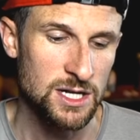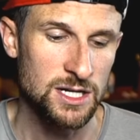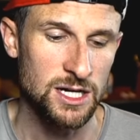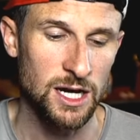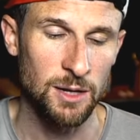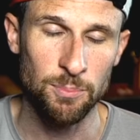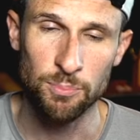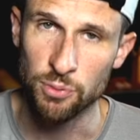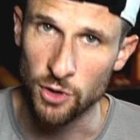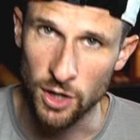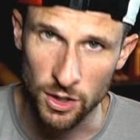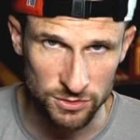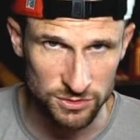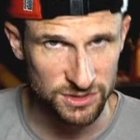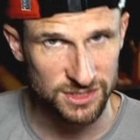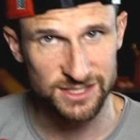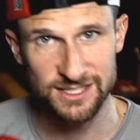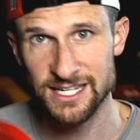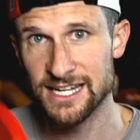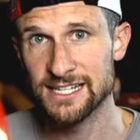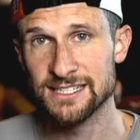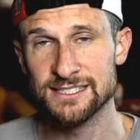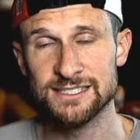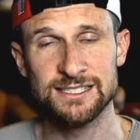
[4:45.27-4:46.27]
approach
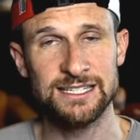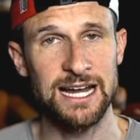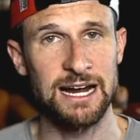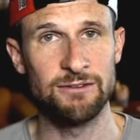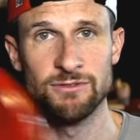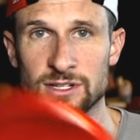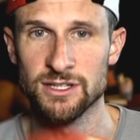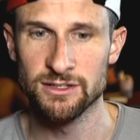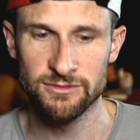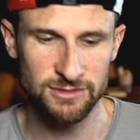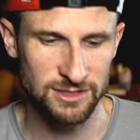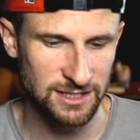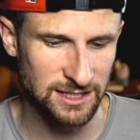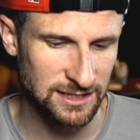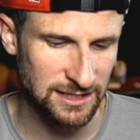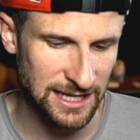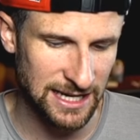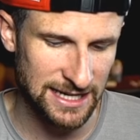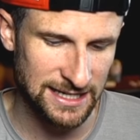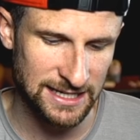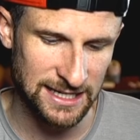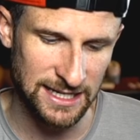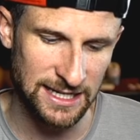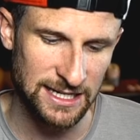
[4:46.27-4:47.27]
disc. I really, really
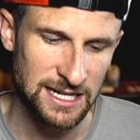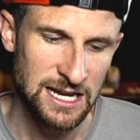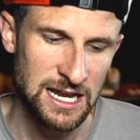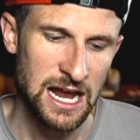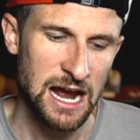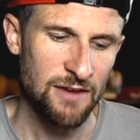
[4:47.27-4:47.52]
like it.